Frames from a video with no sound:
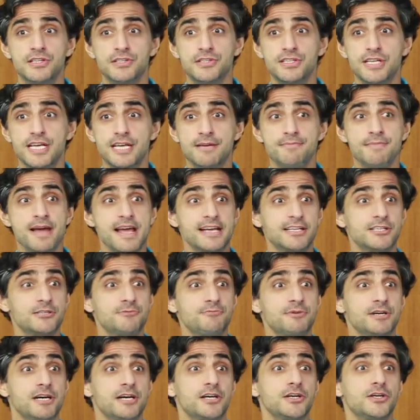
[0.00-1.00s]
team
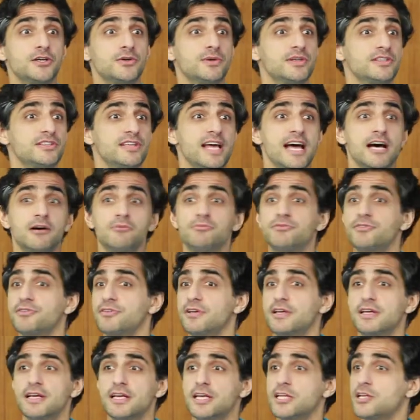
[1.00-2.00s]
expert who has helped.
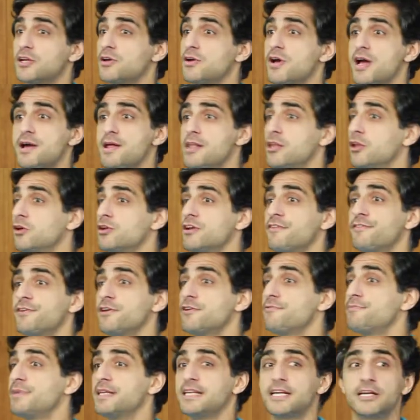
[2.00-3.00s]
You know, a lot of
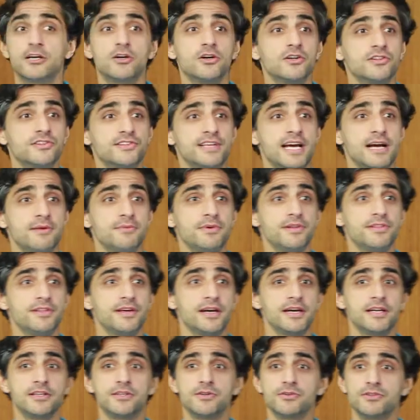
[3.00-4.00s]
you have been in contact with
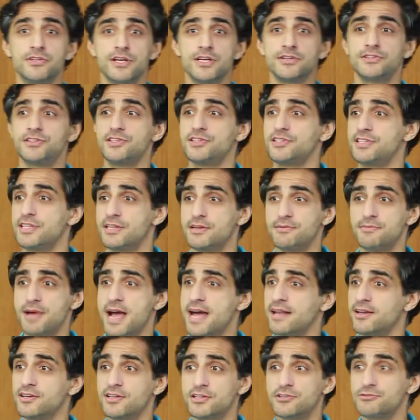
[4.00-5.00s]
her, and you'll notice it,
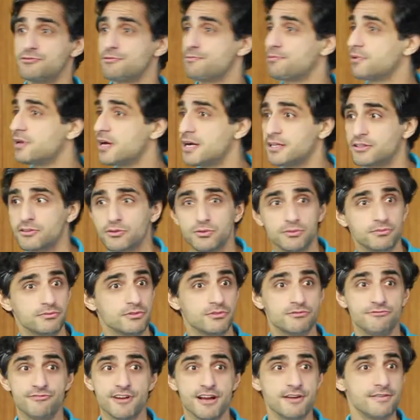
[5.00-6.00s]
Helen has replied
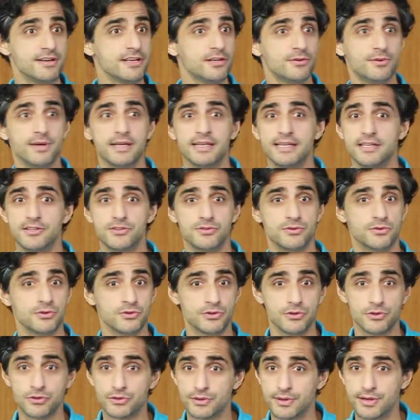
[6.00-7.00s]
very quickly to
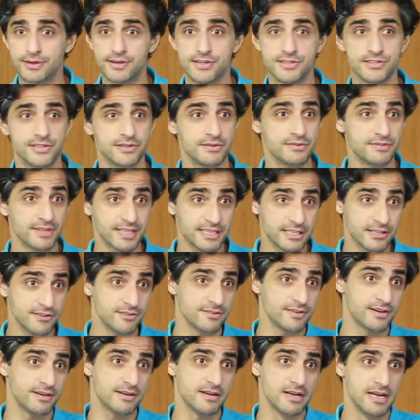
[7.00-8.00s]
all your queries. So thank
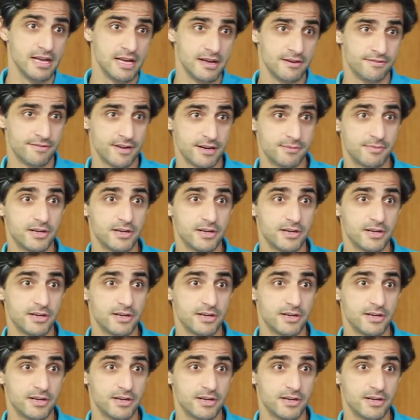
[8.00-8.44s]
you very